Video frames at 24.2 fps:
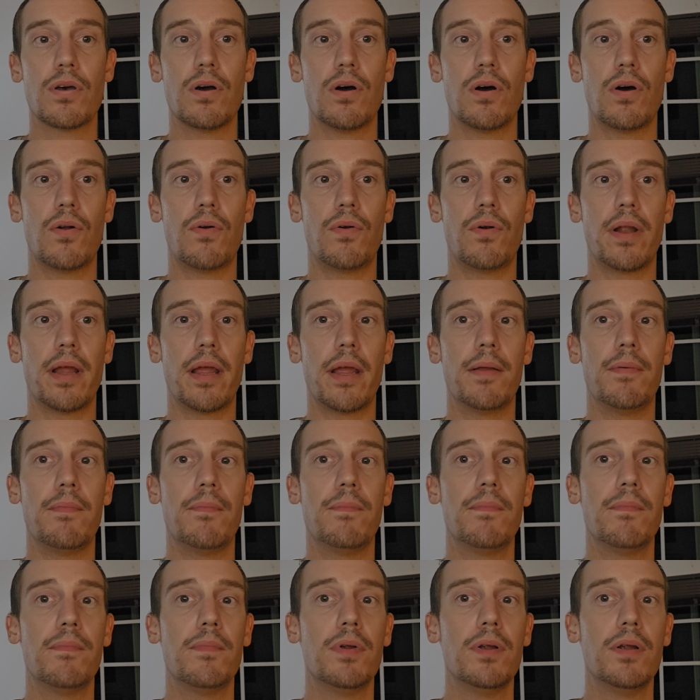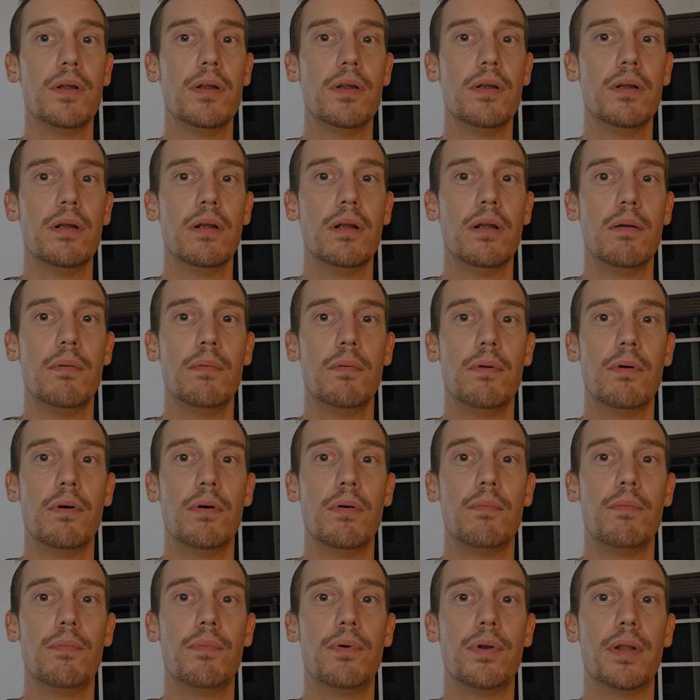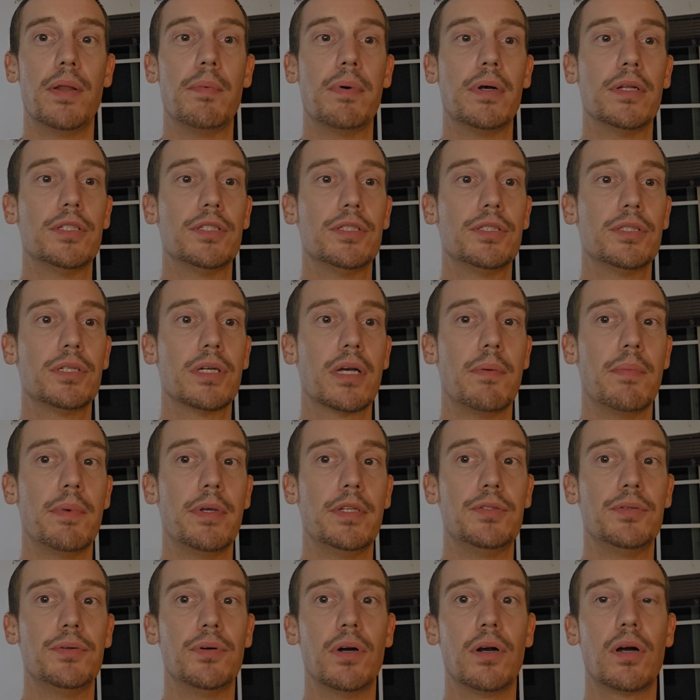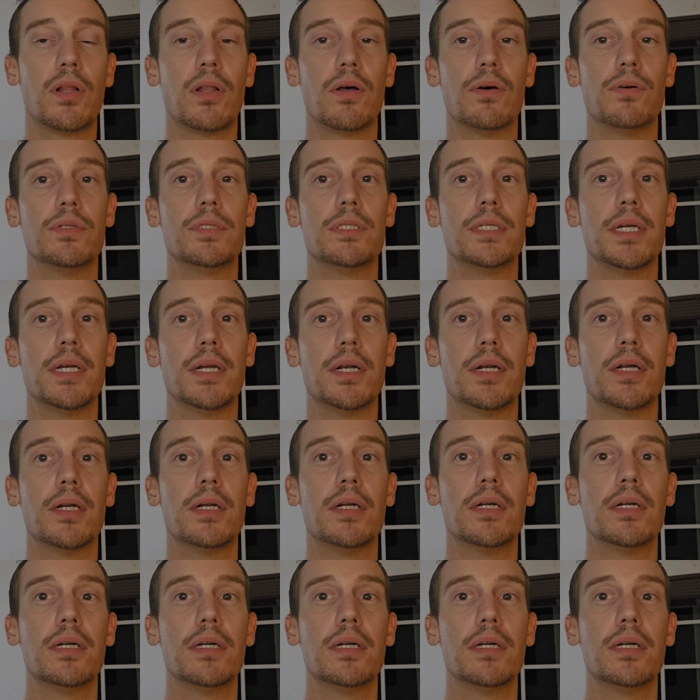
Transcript: Alright, pretty much coming to a close here.